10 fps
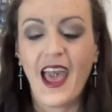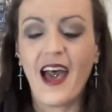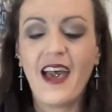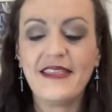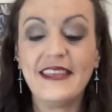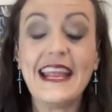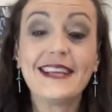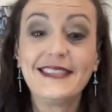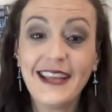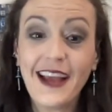The
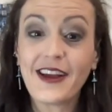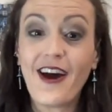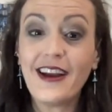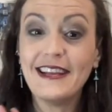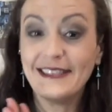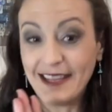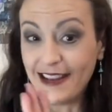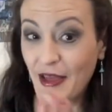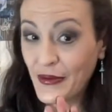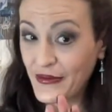next thing I got is
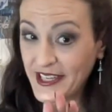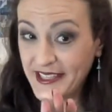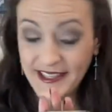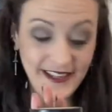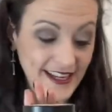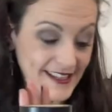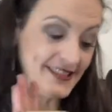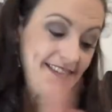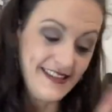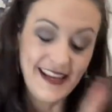another reason
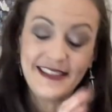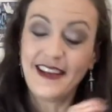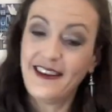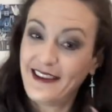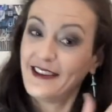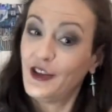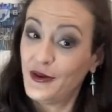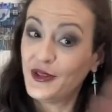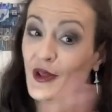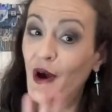is
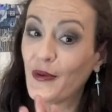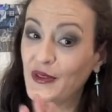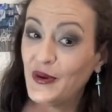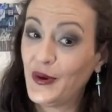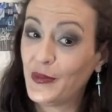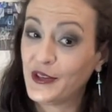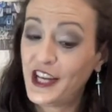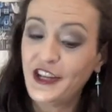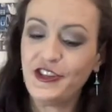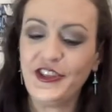goes along with the whole
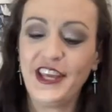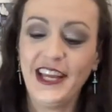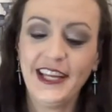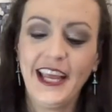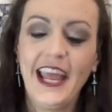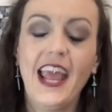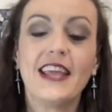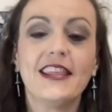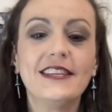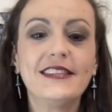protection thing.
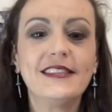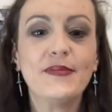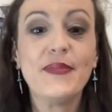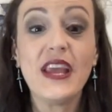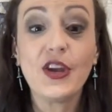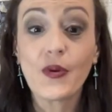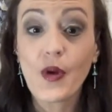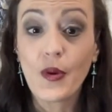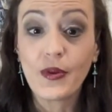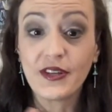This is a make
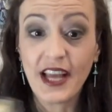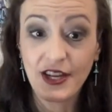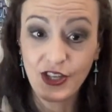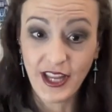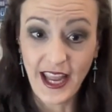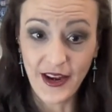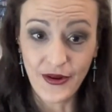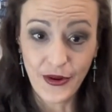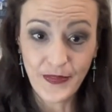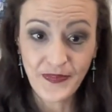your own protection
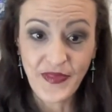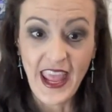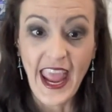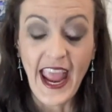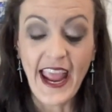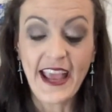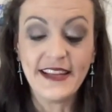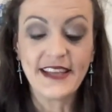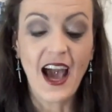candle. And